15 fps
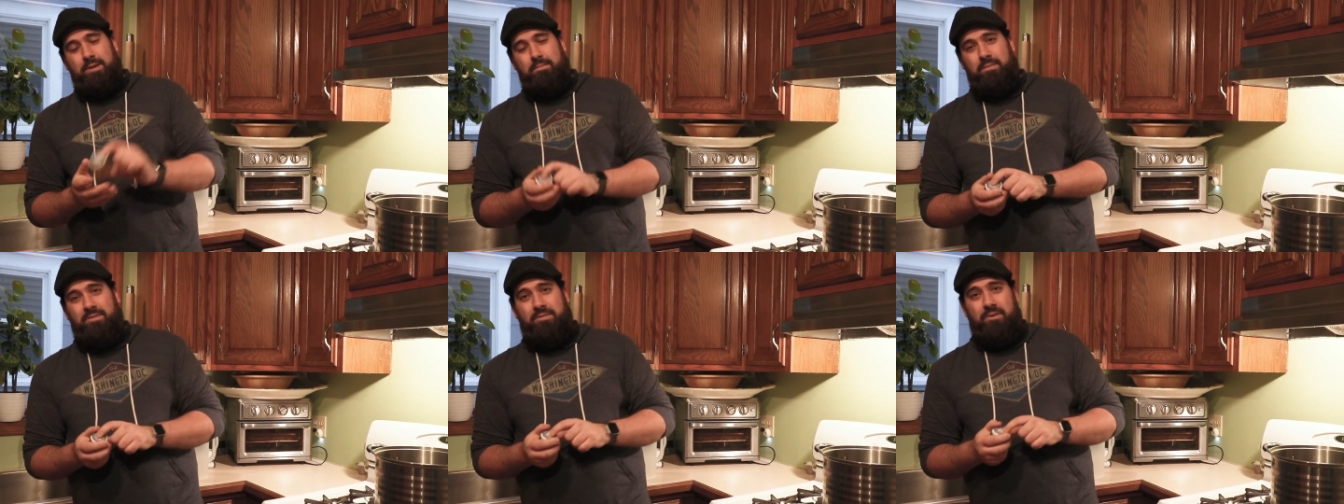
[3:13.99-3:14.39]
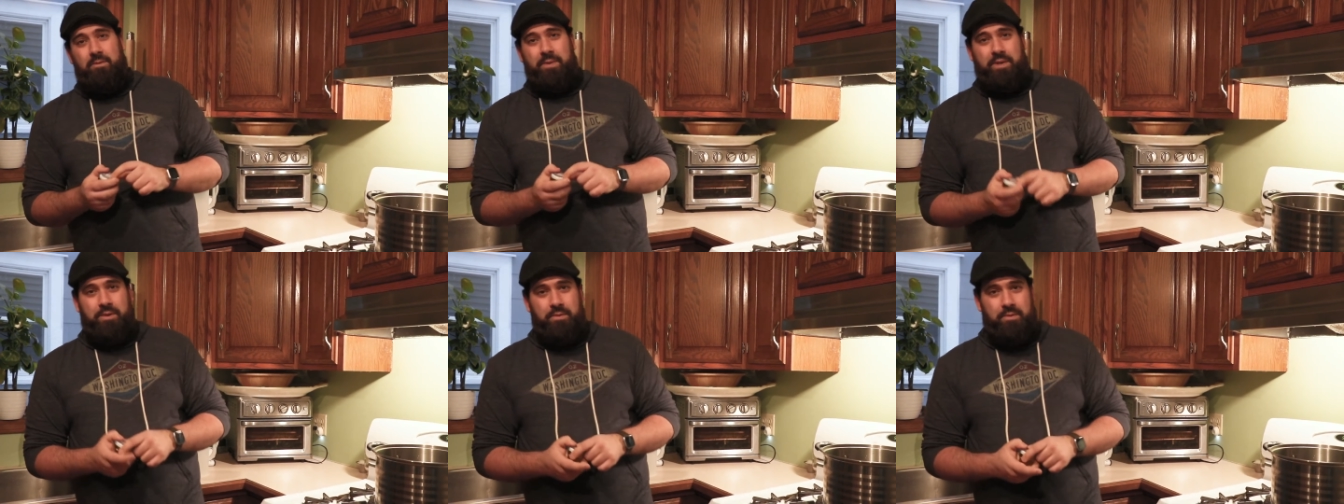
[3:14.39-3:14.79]
before
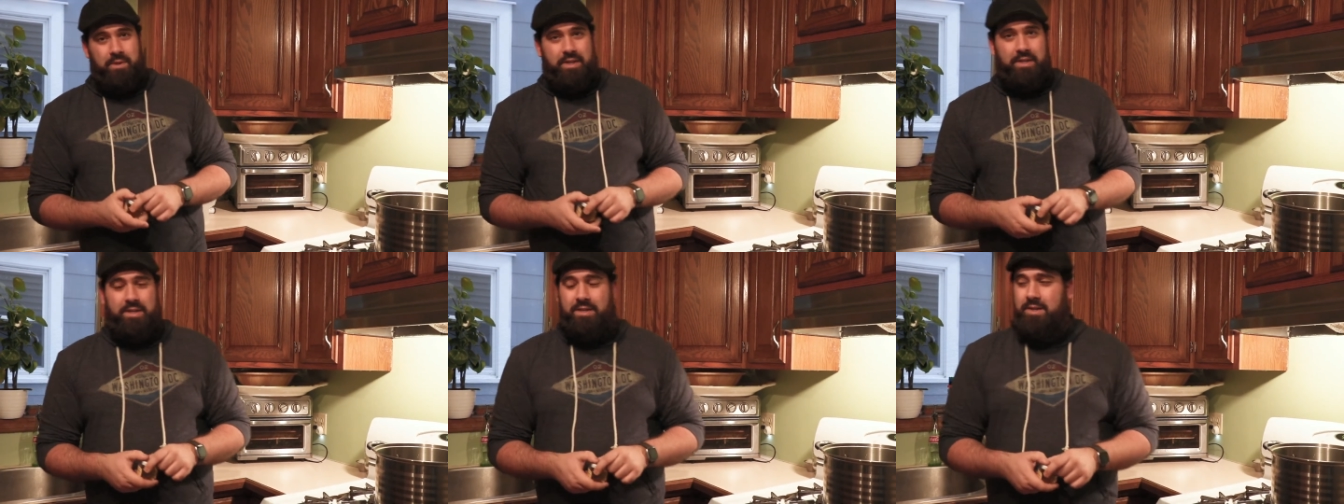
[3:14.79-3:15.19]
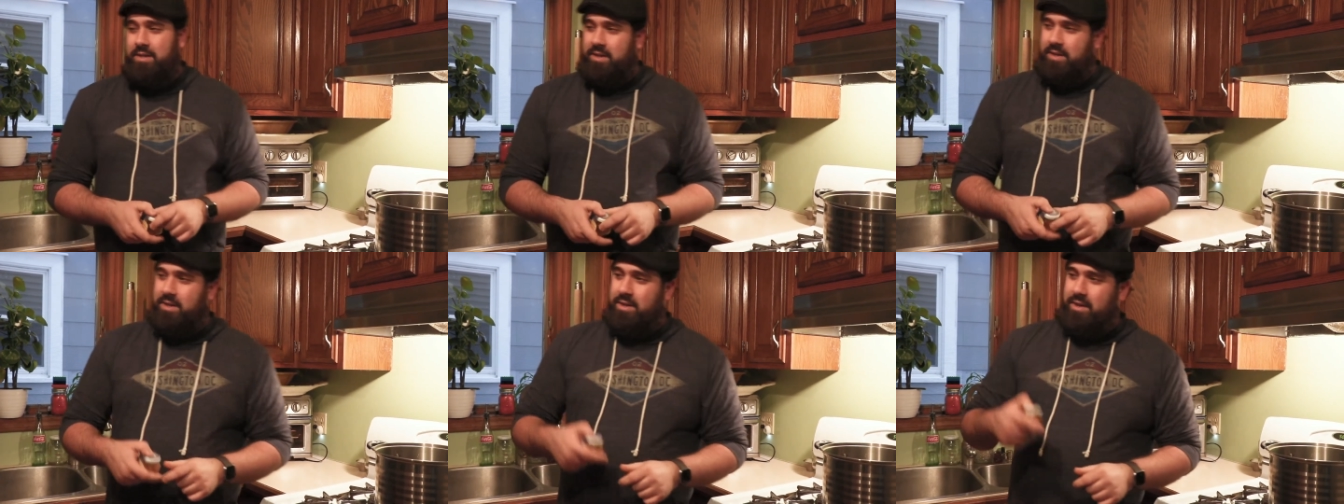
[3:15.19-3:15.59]
we cool it
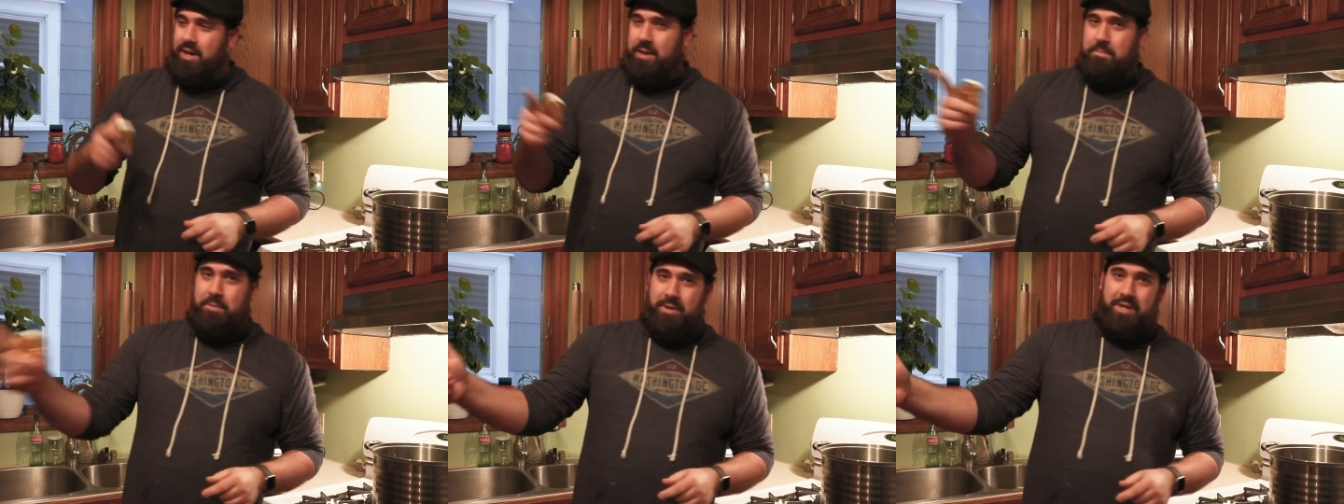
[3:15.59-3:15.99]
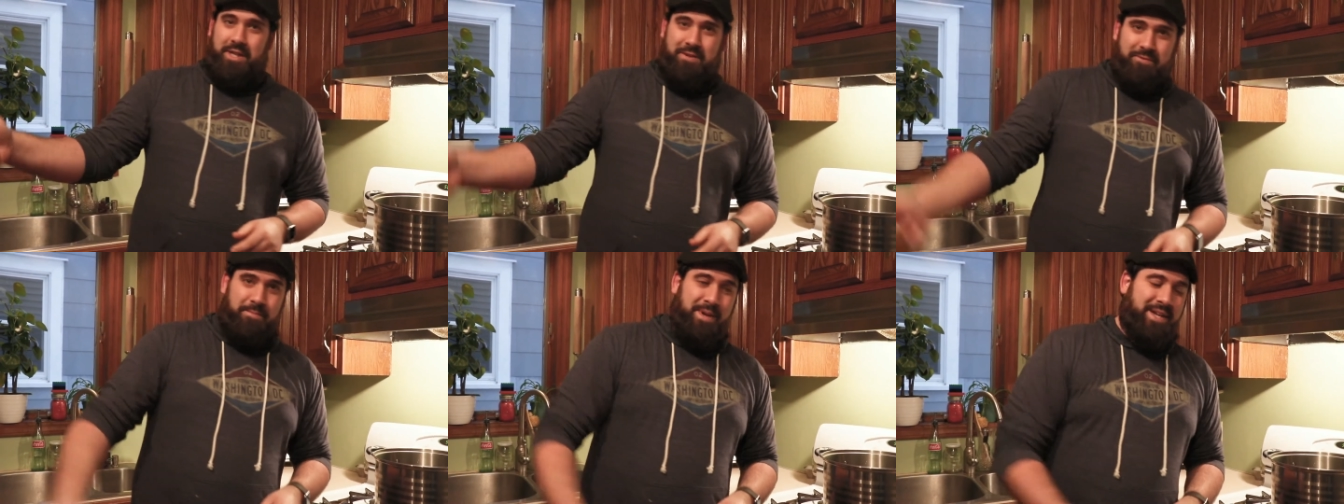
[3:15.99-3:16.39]
and put it in
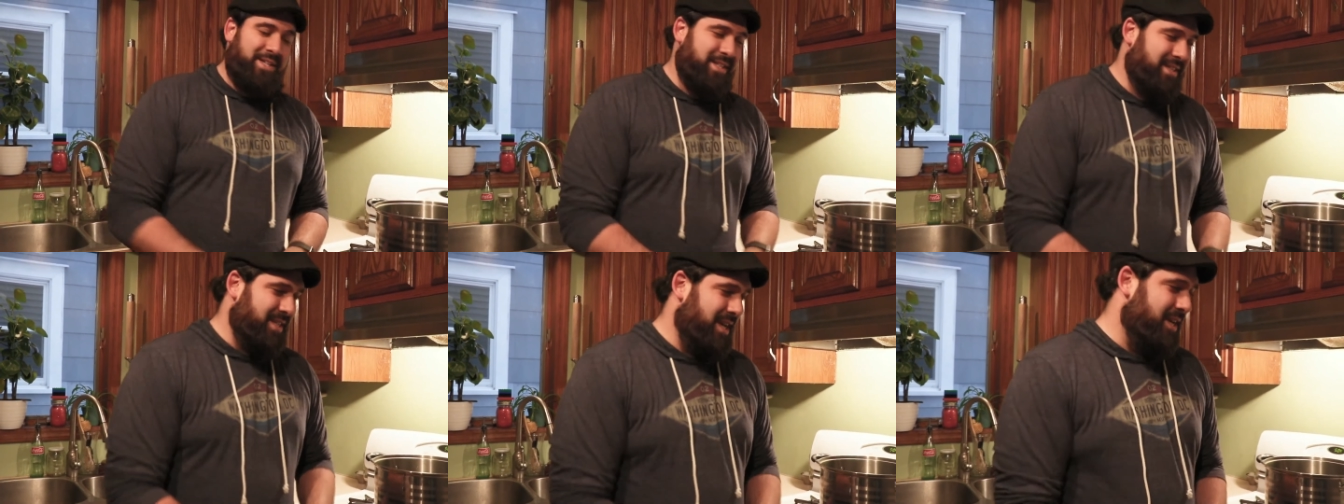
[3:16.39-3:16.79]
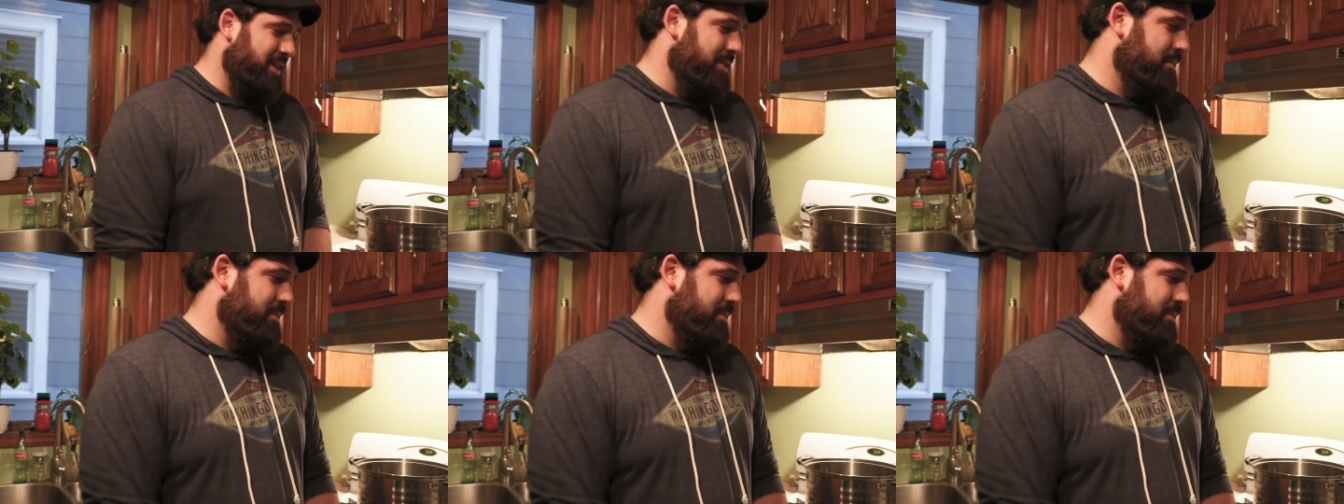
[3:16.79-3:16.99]
the fermenting tank.